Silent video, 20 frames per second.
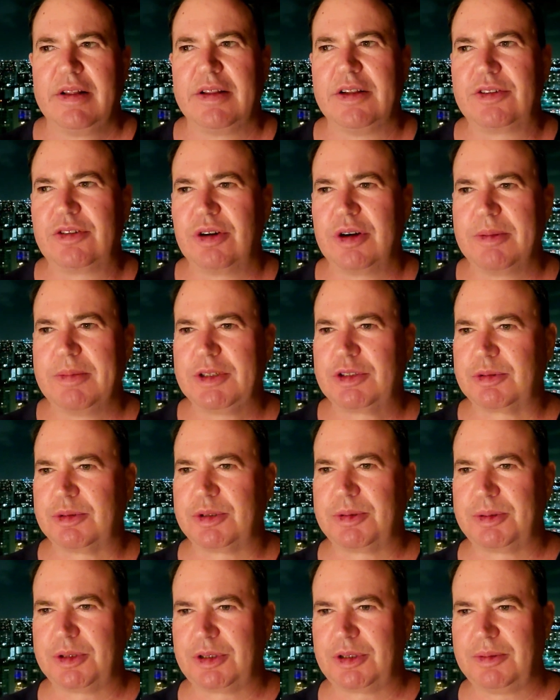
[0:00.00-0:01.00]
the tournaments were
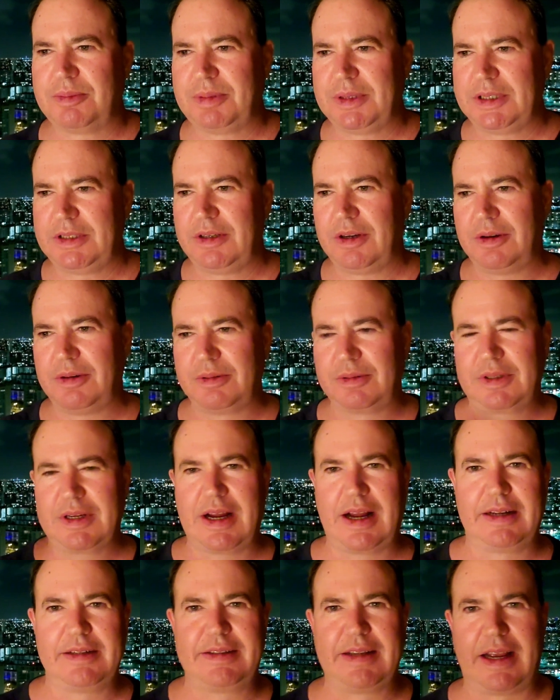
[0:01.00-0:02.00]
supposed to be no
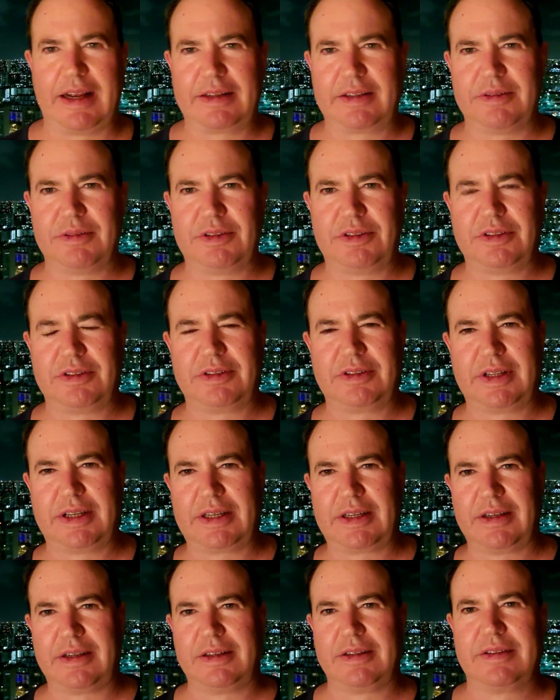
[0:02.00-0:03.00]
contact. It was just like
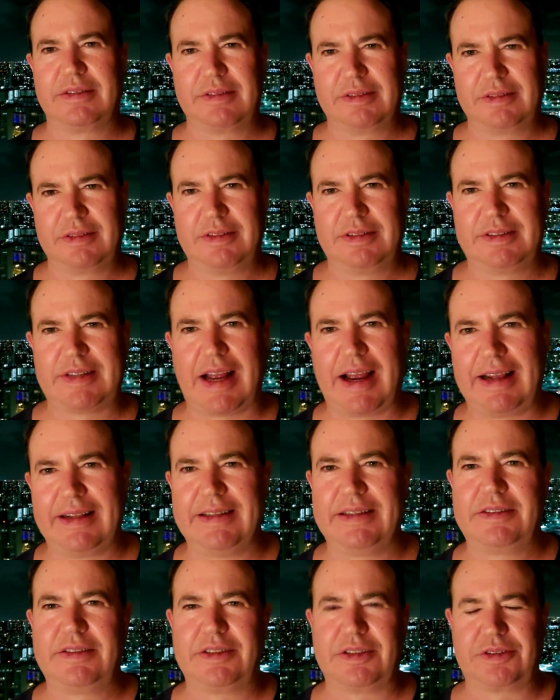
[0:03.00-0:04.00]
a
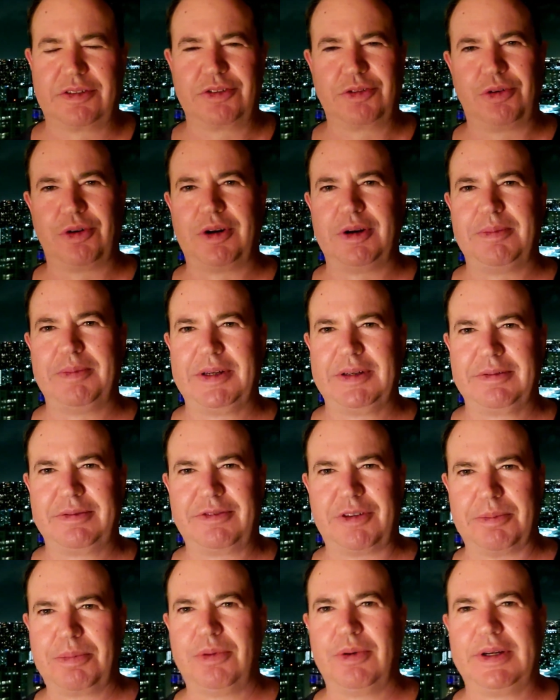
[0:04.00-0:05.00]
stylistic tournament
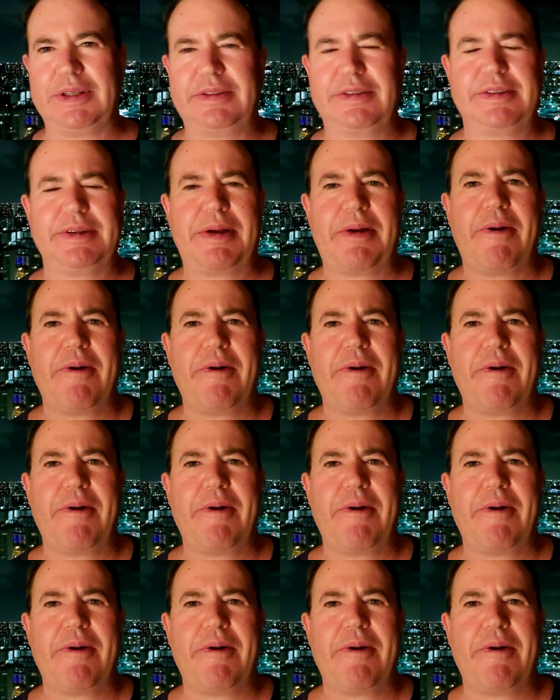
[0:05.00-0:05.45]
for points,